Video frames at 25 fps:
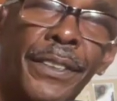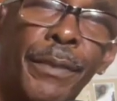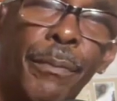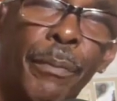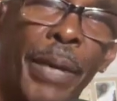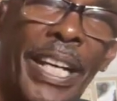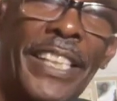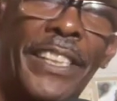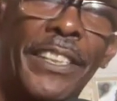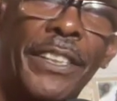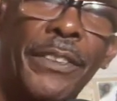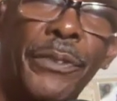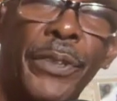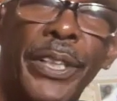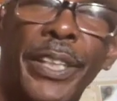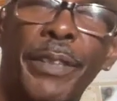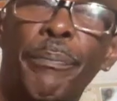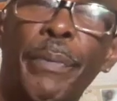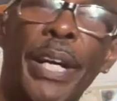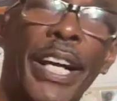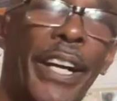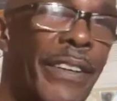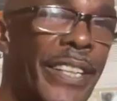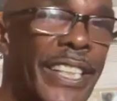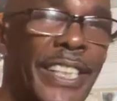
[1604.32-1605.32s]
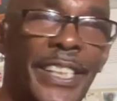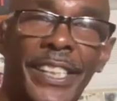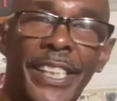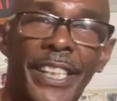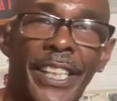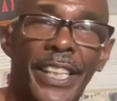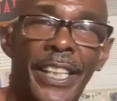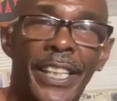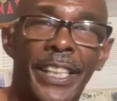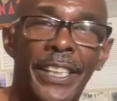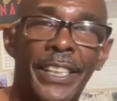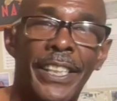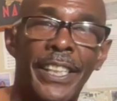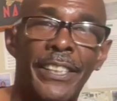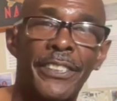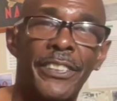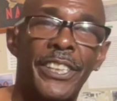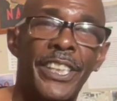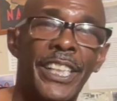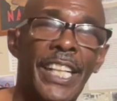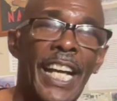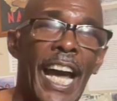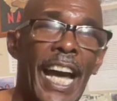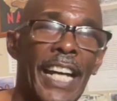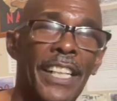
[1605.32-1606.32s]
Masonry, Mary's son. There's
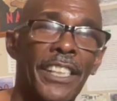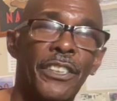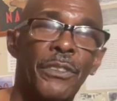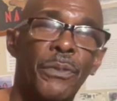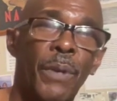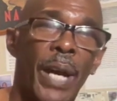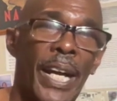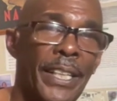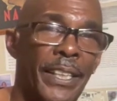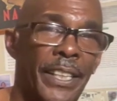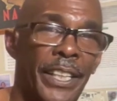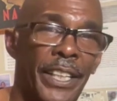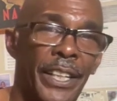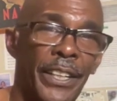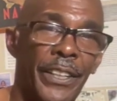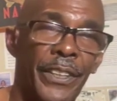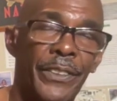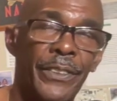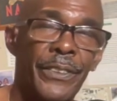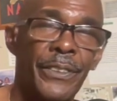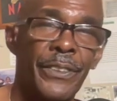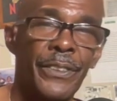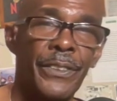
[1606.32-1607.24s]
the goddess right there.